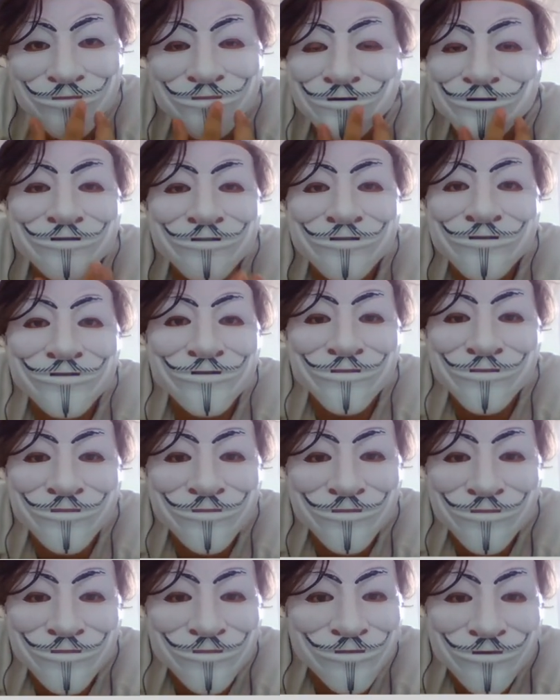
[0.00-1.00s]
playing
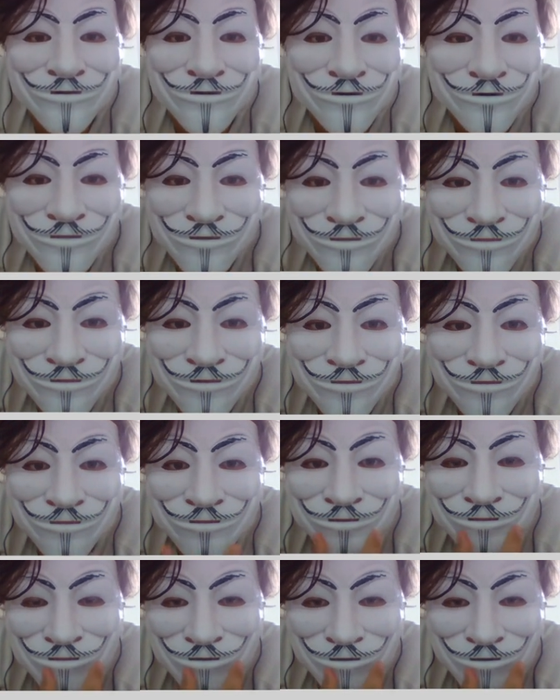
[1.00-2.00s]
some normal
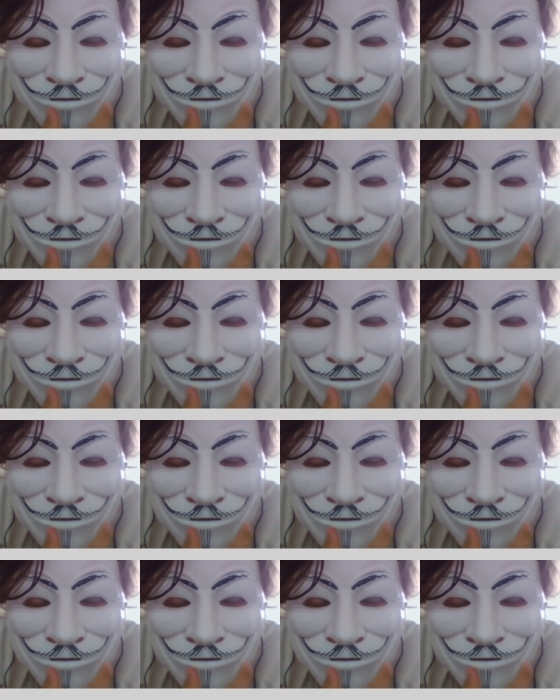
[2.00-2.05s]
moves.